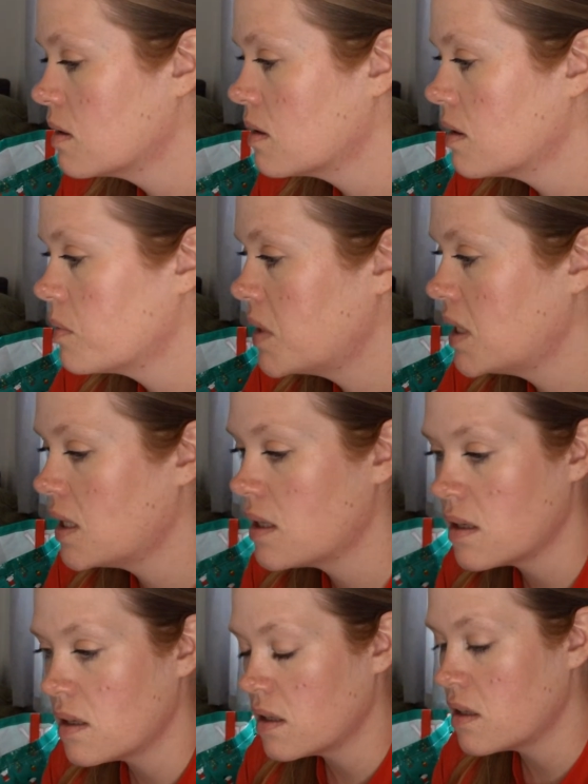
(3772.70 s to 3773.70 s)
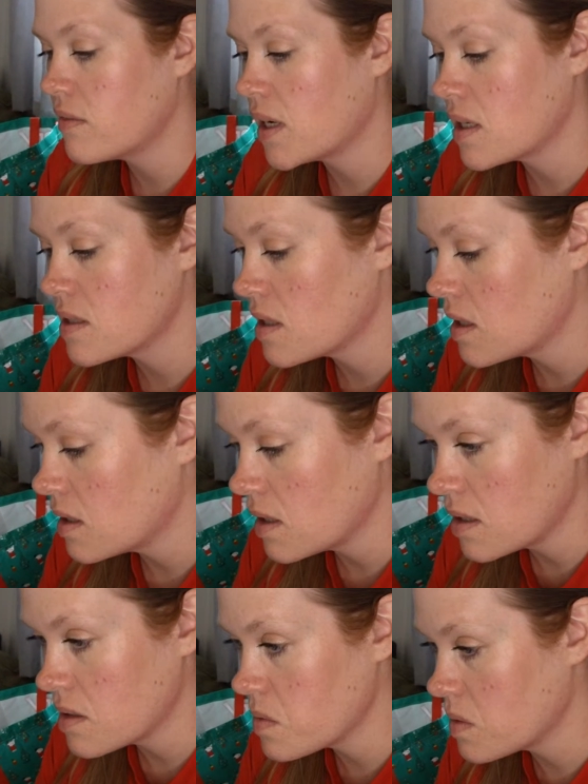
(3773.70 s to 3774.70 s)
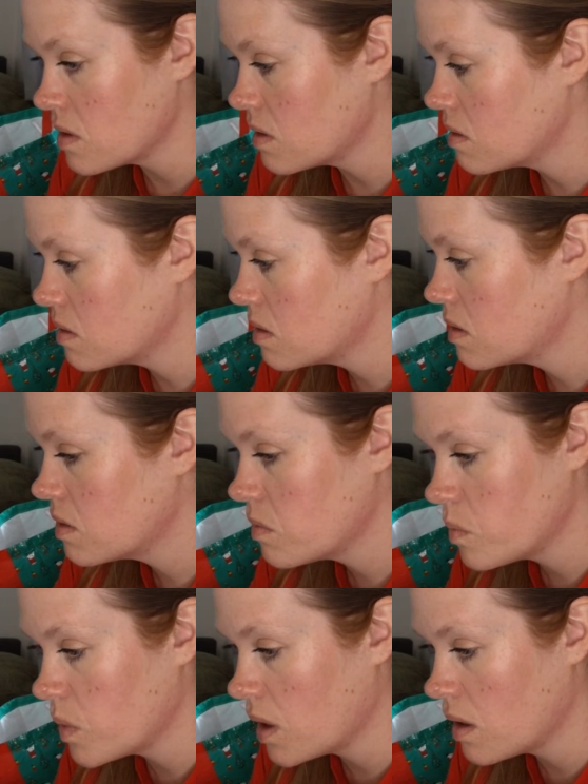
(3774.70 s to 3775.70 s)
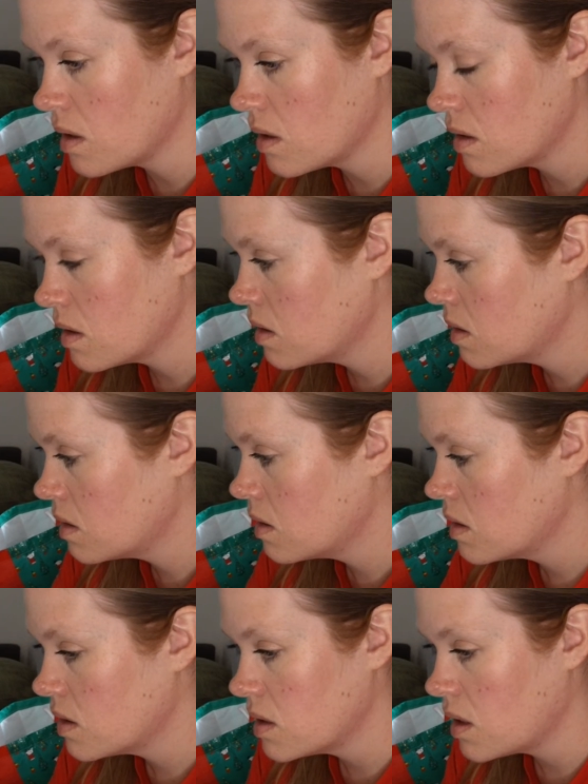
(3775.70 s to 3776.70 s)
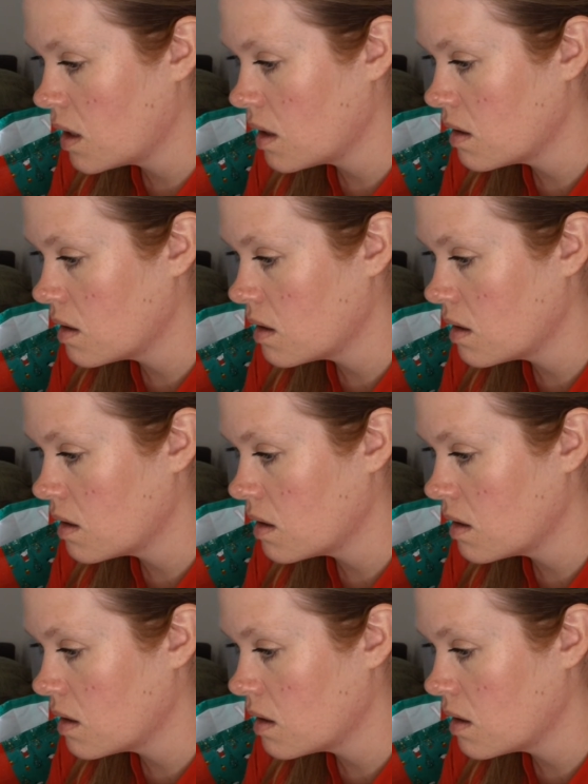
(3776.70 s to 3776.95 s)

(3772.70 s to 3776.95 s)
I've been eating a load of eggs lately as well, but yeah,